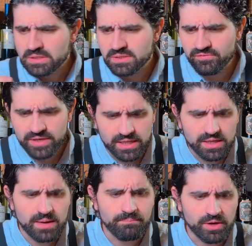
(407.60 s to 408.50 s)
some
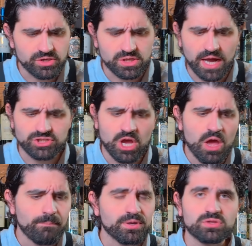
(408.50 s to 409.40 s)
vanilla, butterscotch,
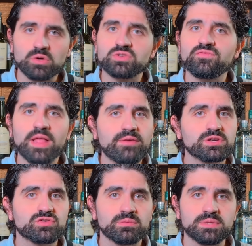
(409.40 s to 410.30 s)
but those
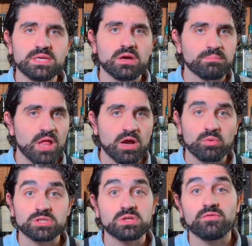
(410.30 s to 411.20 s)
flavors from the Blanco
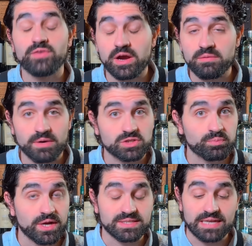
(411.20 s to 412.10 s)
are still very much
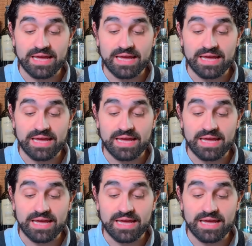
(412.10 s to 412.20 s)
present.